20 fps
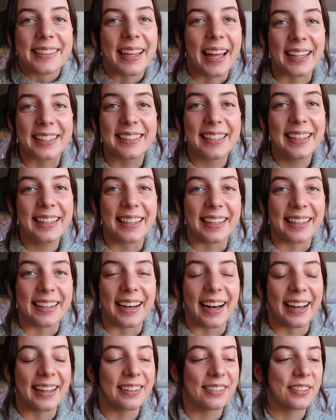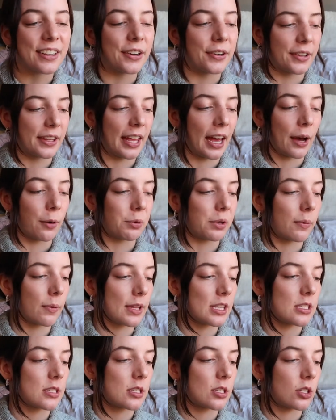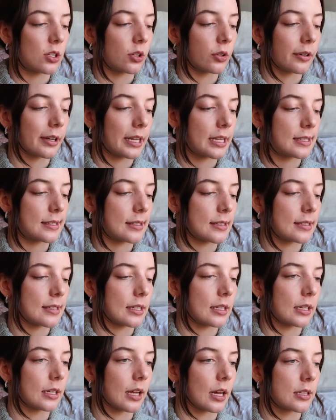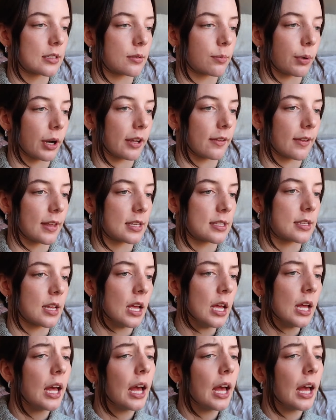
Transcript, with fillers: that's it. I don't know. Yeah, we went to NCC, got some breakfast.